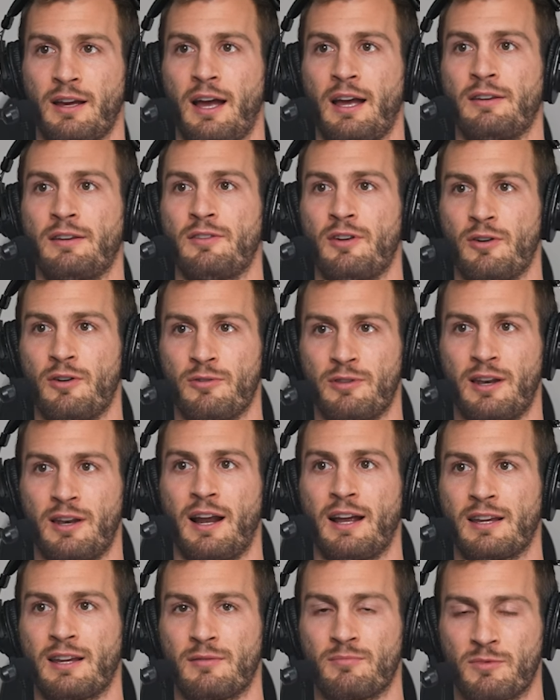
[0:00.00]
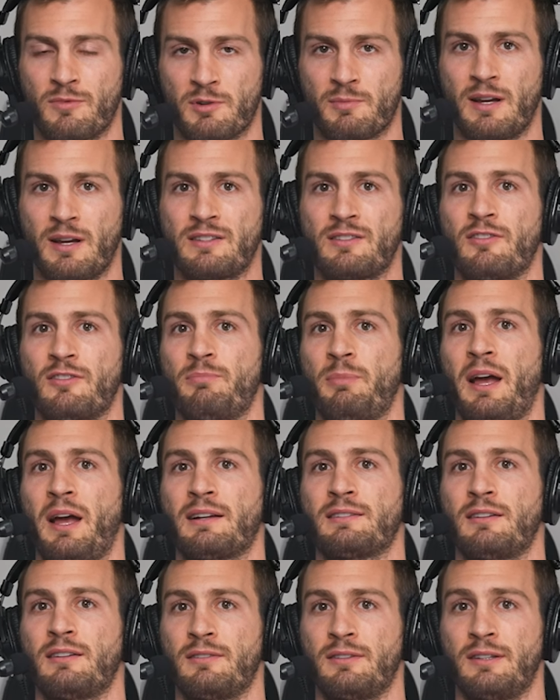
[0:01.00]
I know that I can bring myself
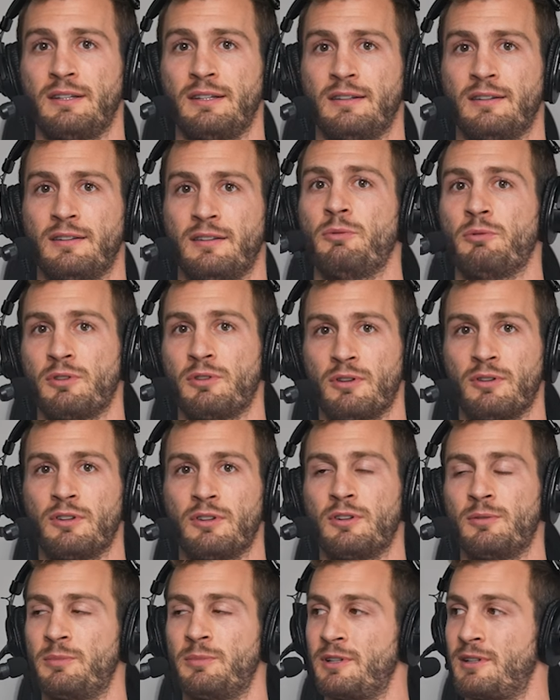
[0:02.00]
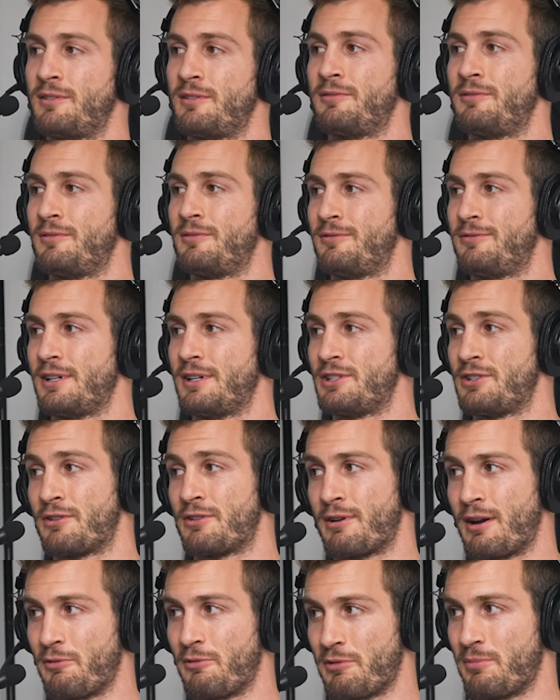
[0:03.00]
back down here with a little bit of fudging
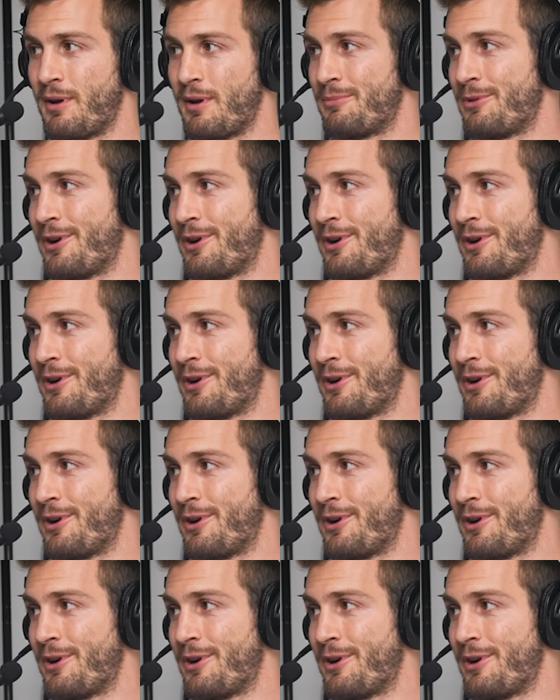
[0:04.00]
around with my